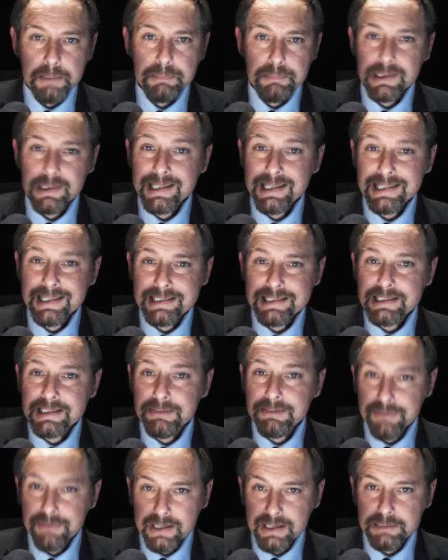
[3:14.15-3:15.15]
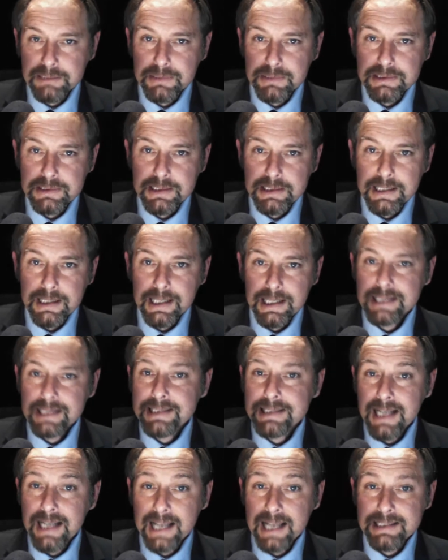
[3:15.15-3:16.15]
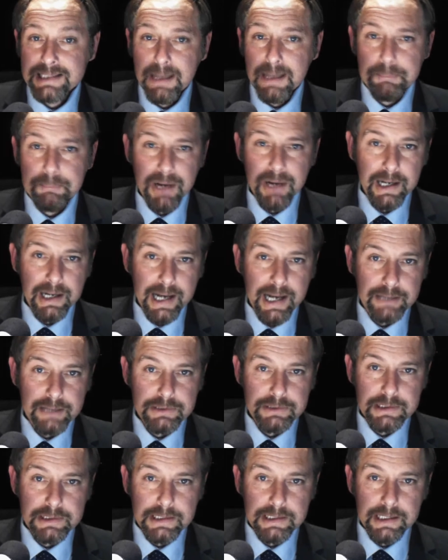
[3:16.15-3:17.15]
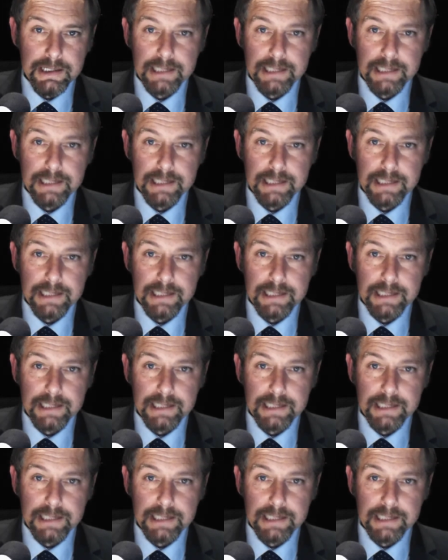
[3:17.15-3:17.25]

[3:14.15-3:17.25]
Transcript: but it isn't investment, it's an asset buyout.